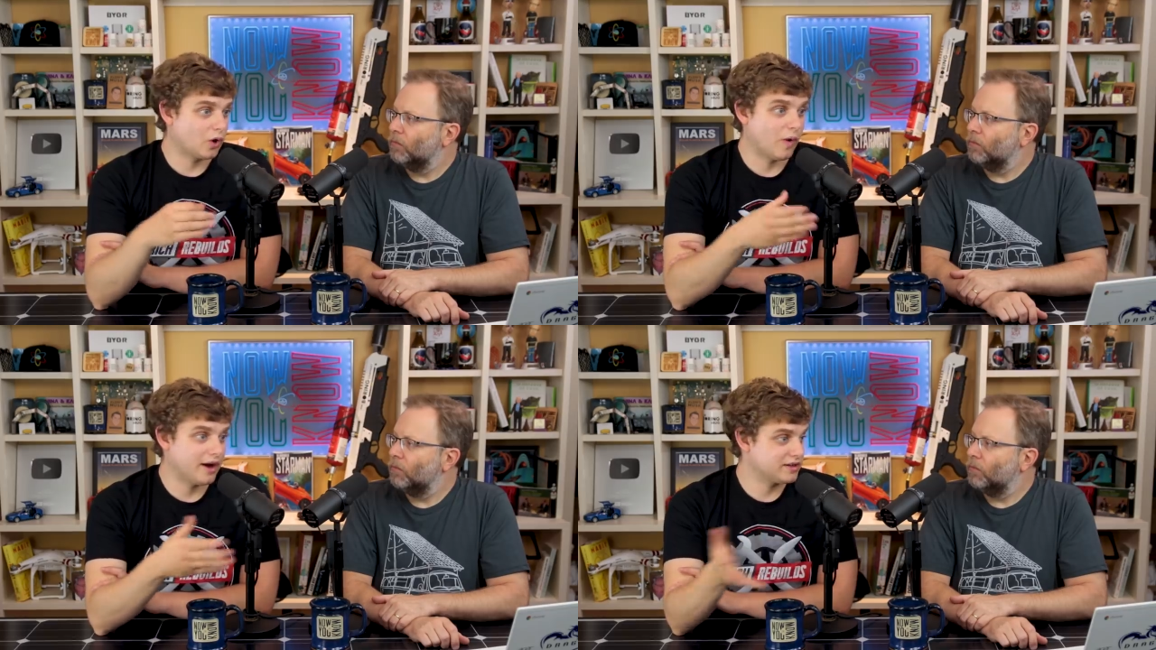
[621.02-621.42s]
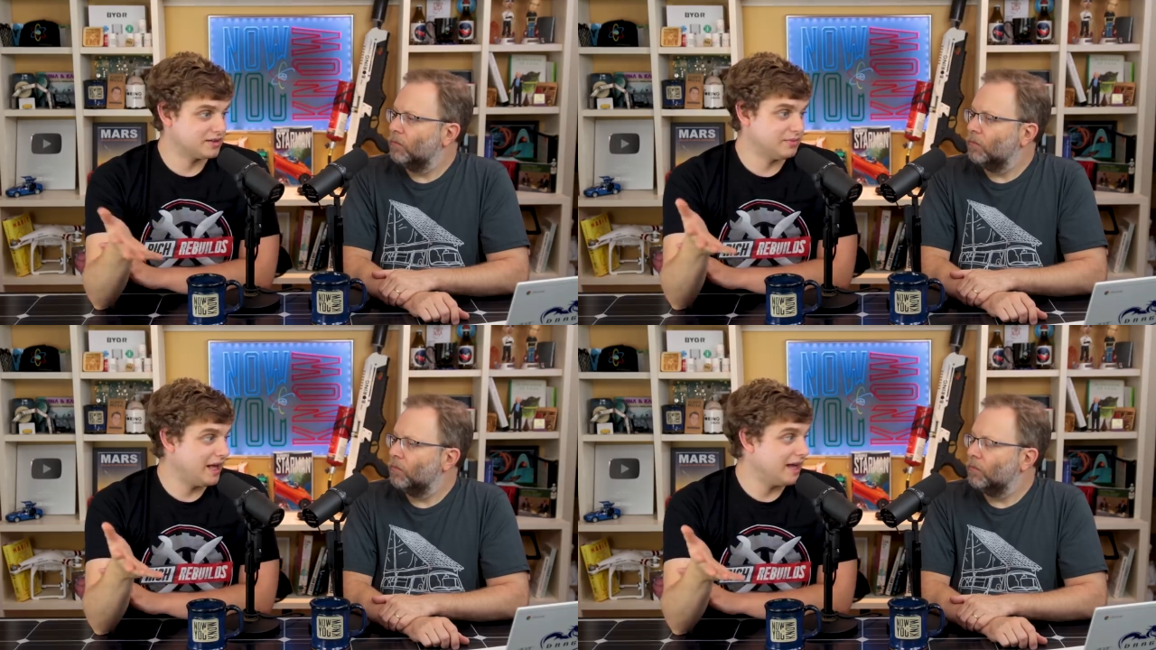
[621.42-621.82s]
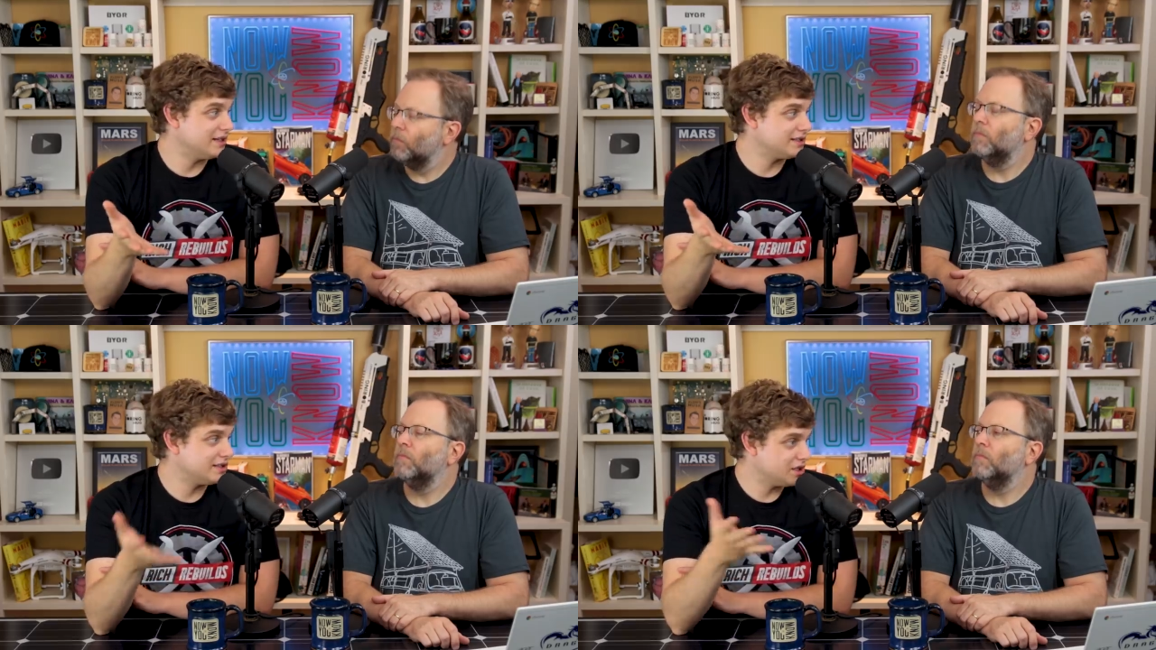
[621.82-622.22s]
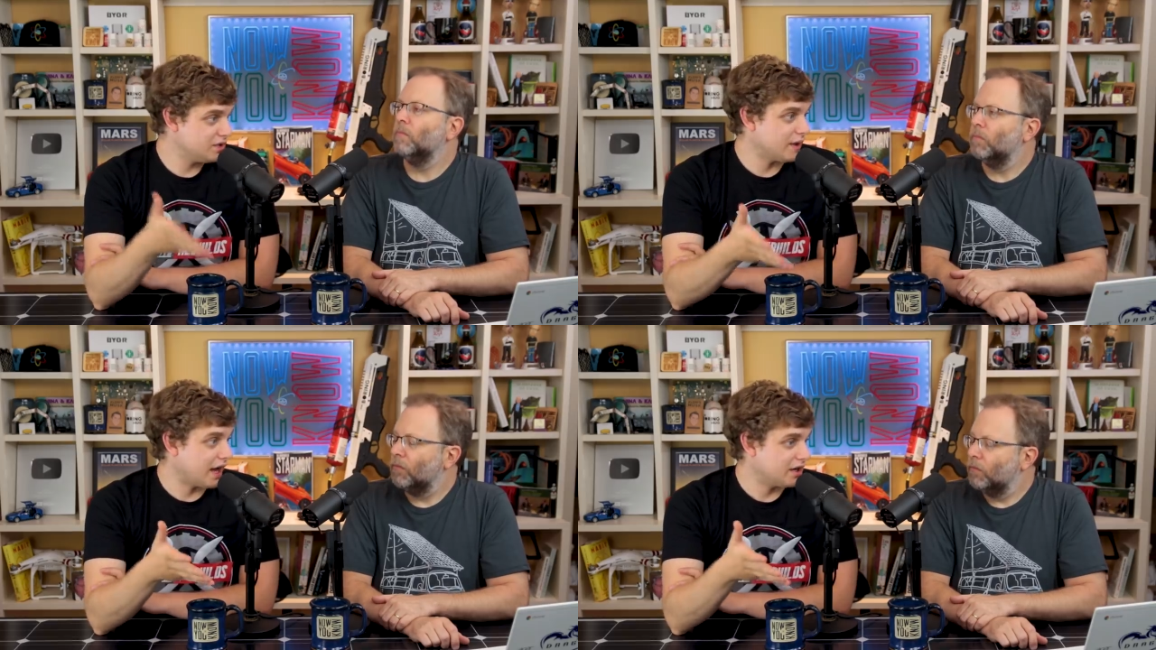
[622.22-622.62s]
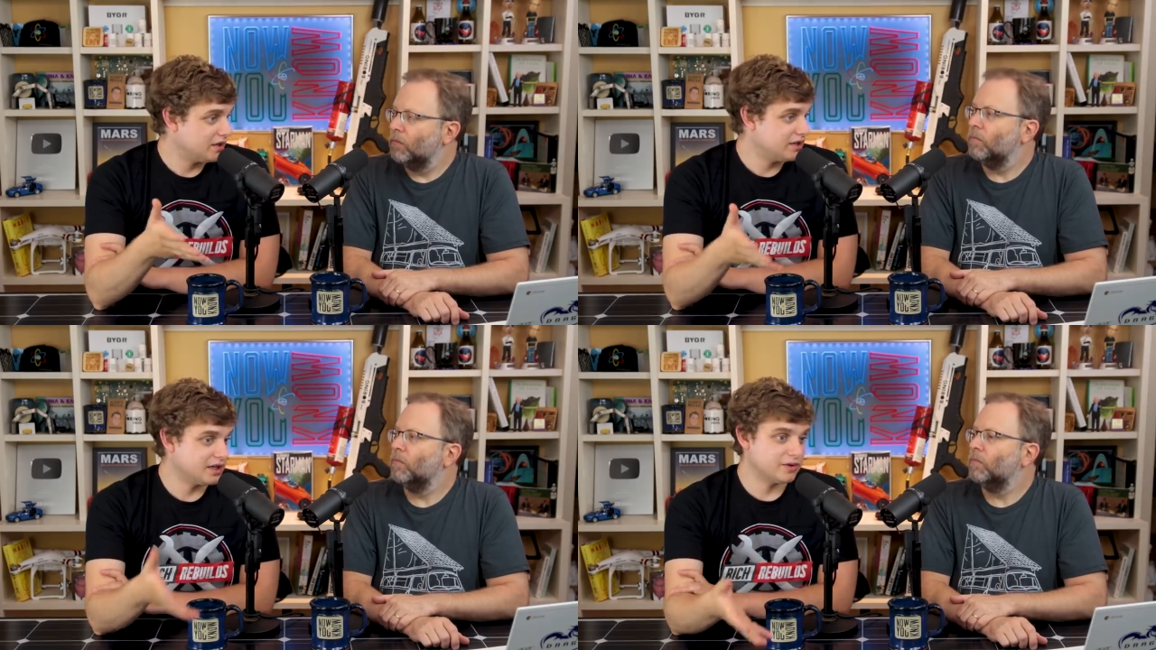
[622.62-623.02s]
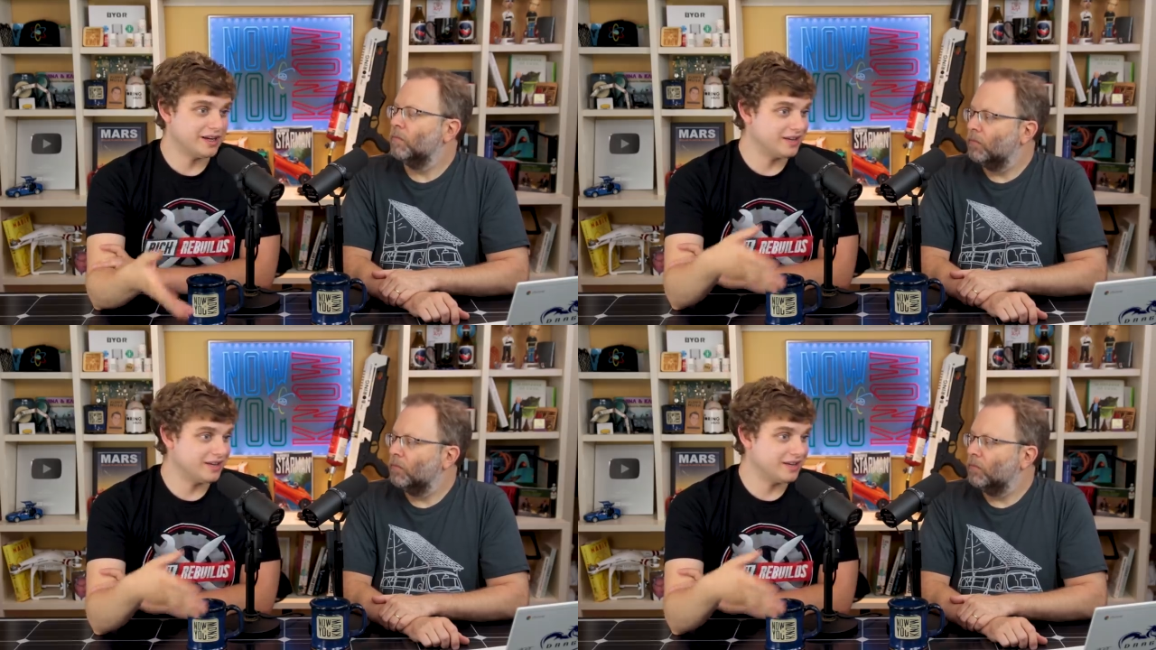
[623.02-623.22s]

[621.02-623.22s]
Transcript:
Speaker 1: acquire some land to do that you know,